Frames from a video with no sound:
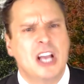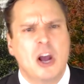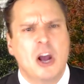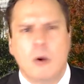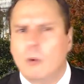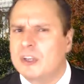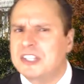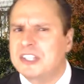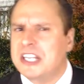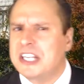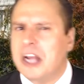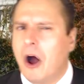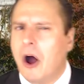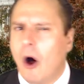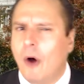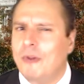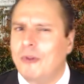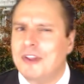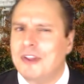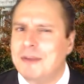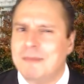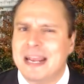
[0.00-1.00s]
was the
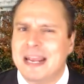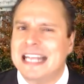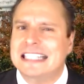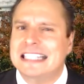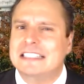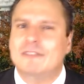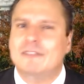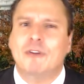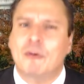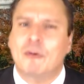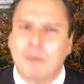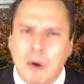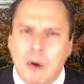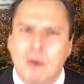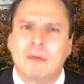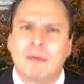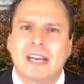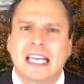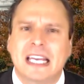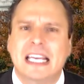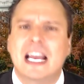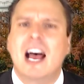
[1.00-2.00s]
only means of
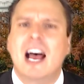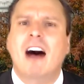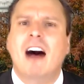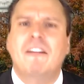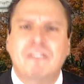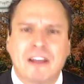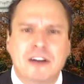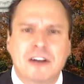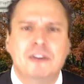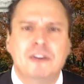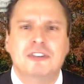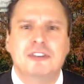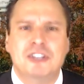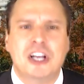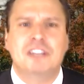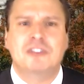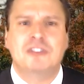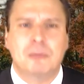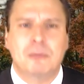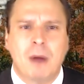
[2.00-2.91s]
removing a federal judge from